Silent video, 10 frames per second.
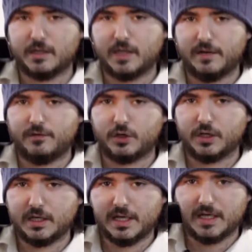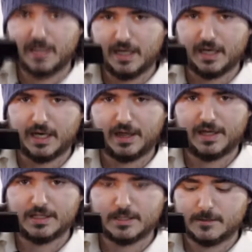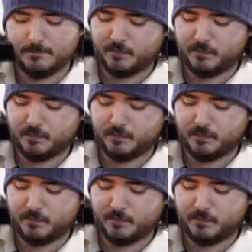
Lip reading: If you're gonna get a kit like this,